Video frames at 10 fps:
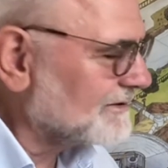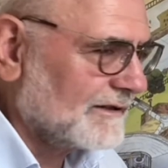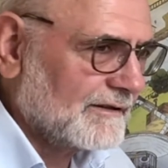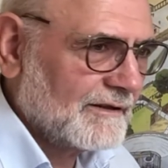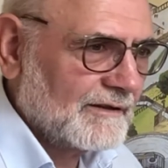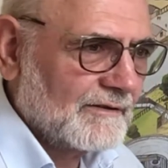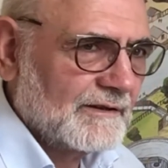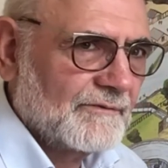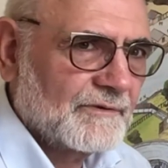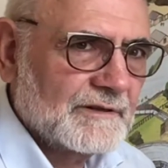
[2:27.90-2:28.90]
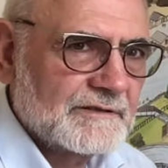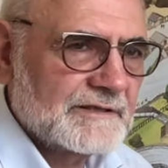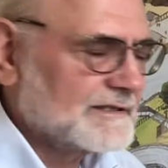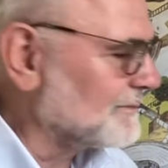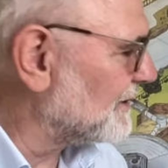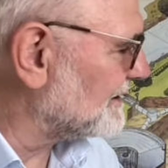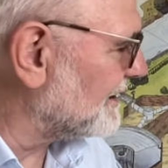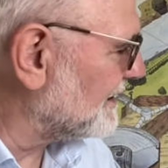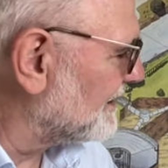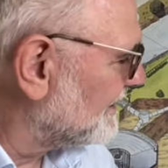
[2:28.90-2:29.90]
in a different
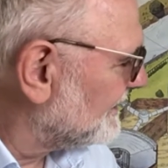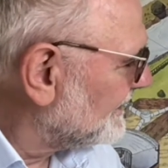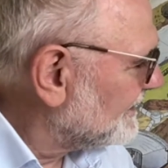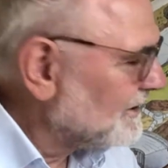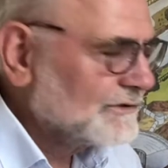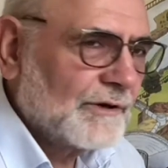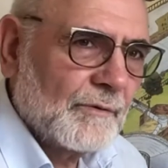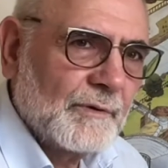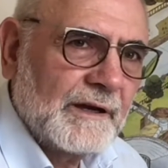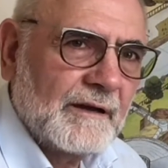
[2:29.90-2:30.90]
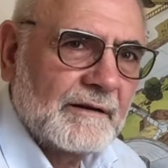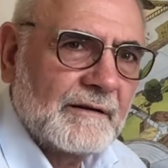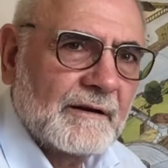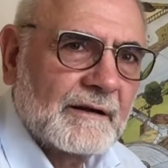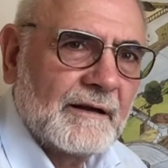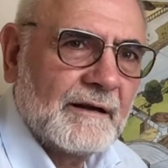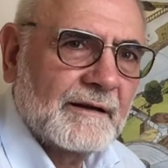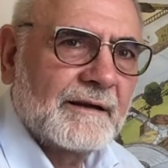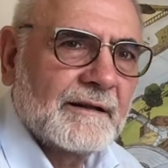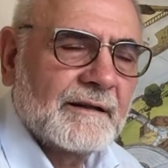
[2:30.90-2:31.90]
systematic. So we
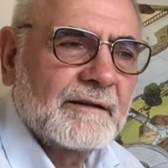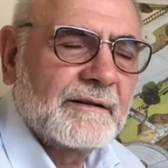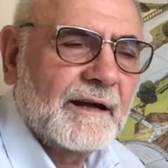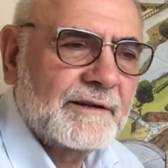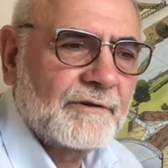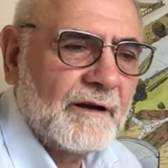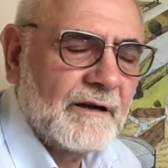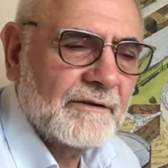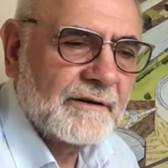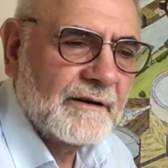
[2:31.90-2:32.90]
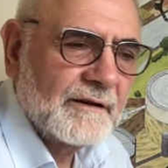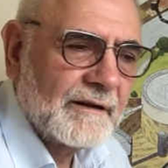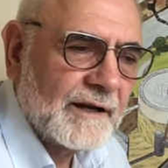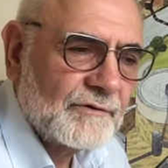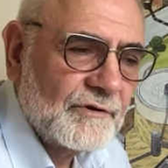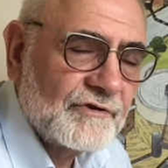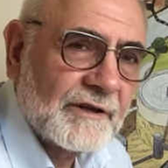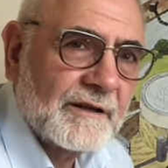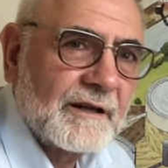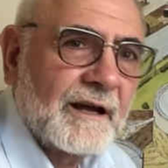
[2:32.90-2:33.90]
kill the
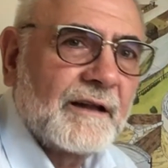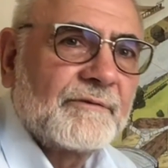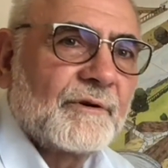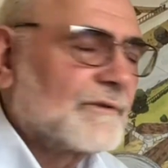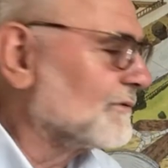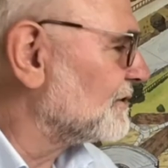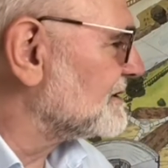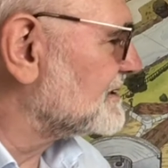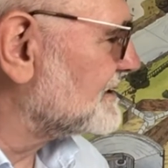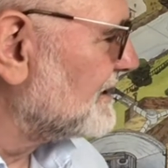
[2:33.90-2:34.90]
nitrogen and phosphorus